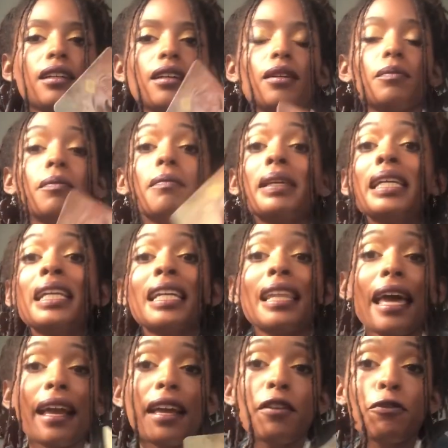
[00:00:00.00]
leaning
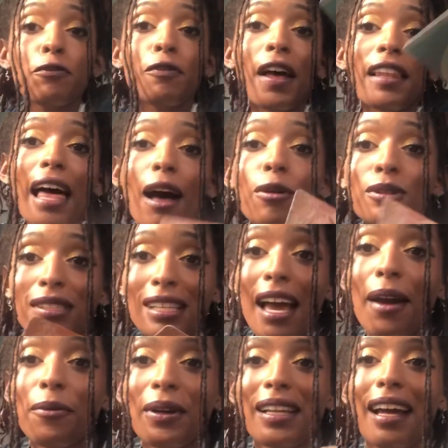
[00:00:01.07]
like it fell out
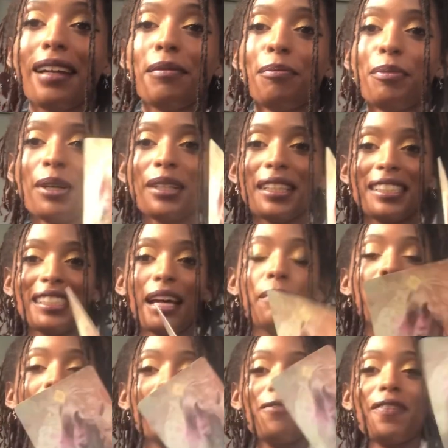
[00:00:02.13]
sideways. I didn't pull it side,
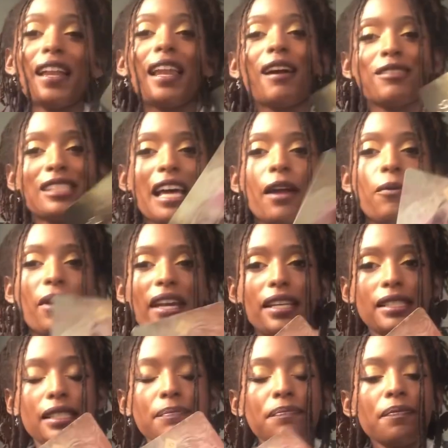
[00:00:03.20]
but it fell out
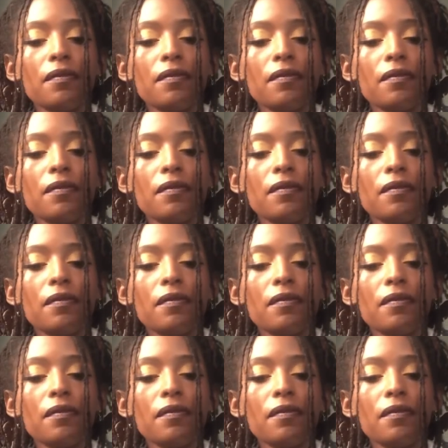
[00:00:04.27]
sideways.